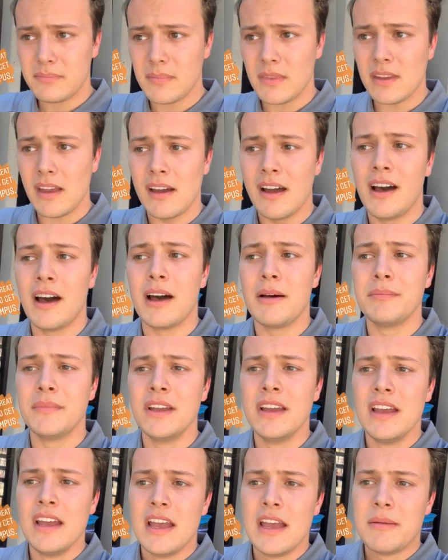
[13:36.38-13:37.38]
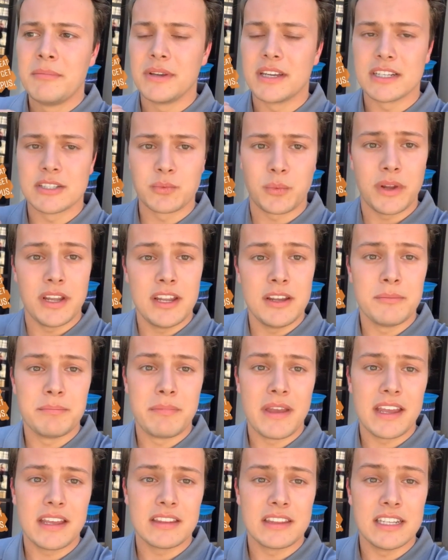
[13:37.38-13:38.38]
Um, because we
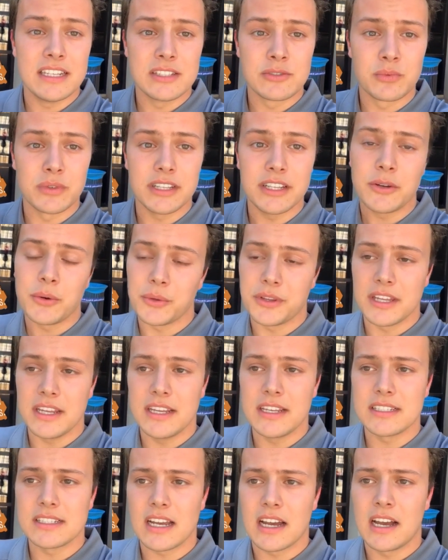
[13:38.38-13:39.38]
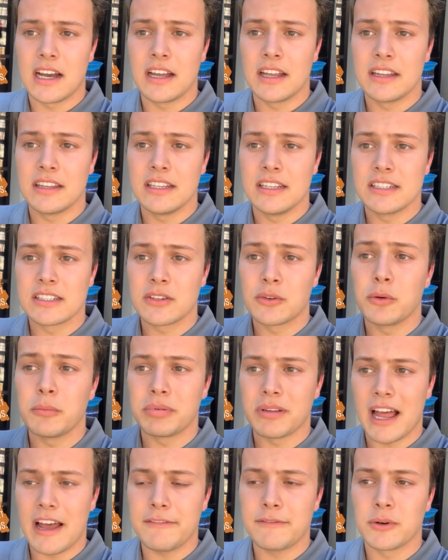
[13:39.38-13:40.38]
make these really cool things, uh, these cool
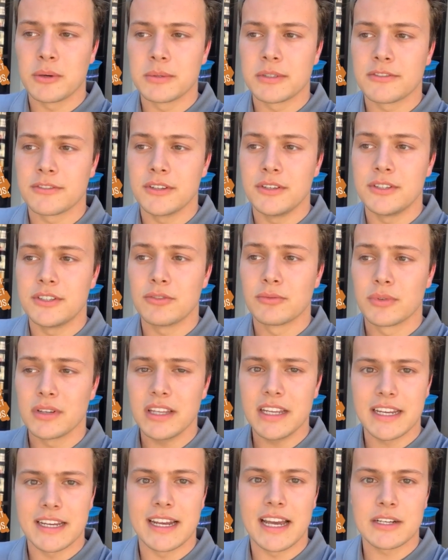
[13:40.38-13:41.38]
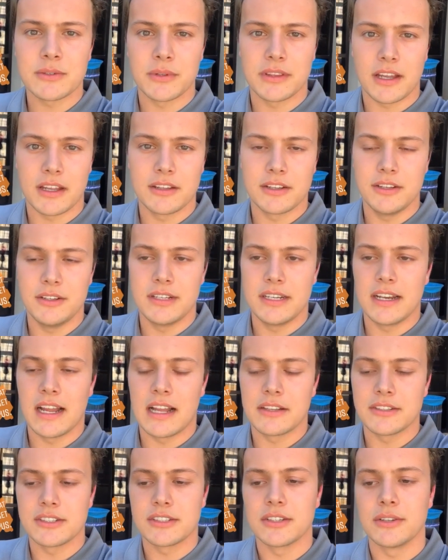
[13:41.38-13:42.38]
platforms for you to really connect with other UT
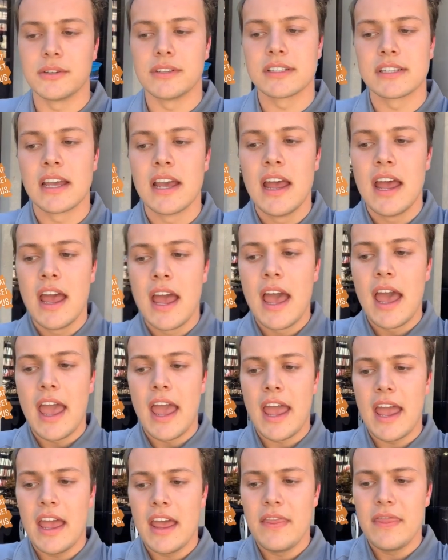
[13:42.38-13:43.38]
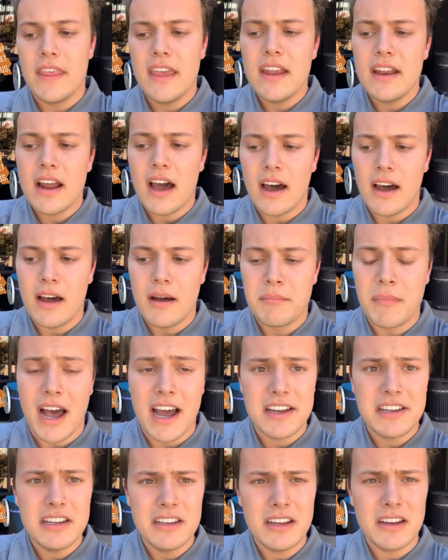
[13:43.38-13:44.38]
Dallas students. And then um,
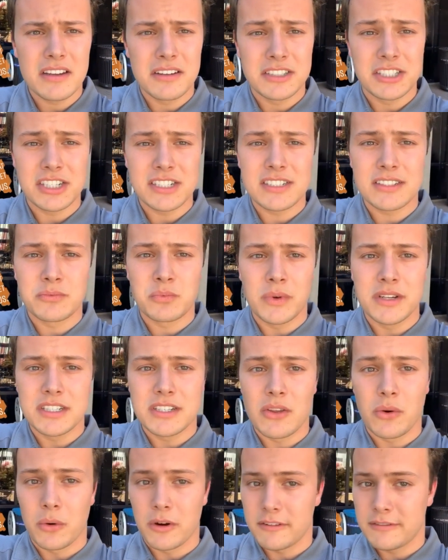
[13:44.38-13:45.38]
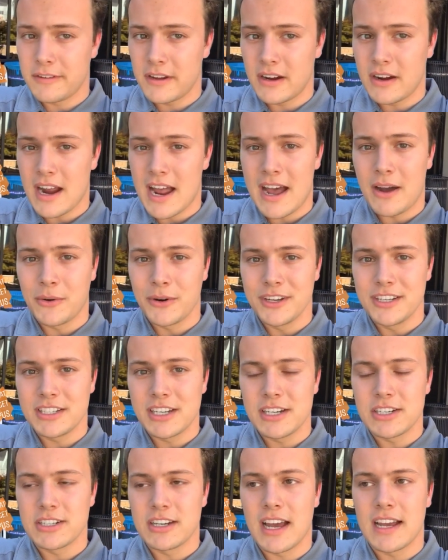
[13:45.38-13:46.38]
I just went to the org fair at
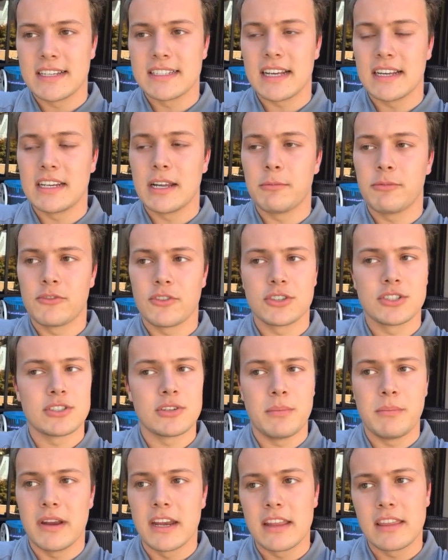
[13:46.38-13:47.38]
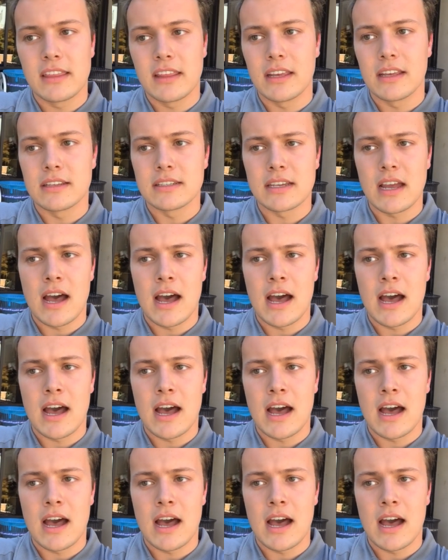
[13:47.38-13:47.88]
orientation. I signed up for so many things.